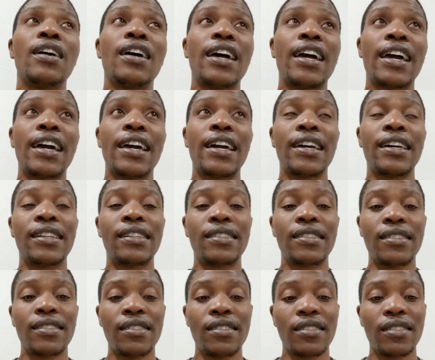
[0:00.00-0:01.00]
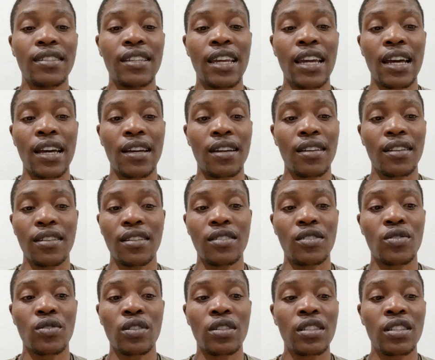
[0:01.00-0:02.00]
and yeah,
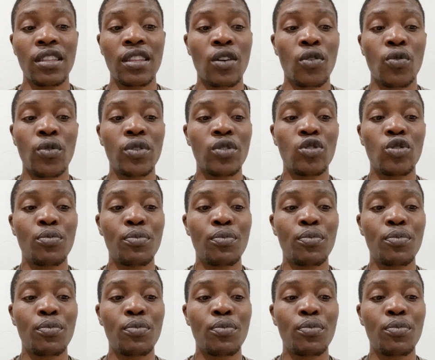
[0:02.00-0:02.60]
it's either going to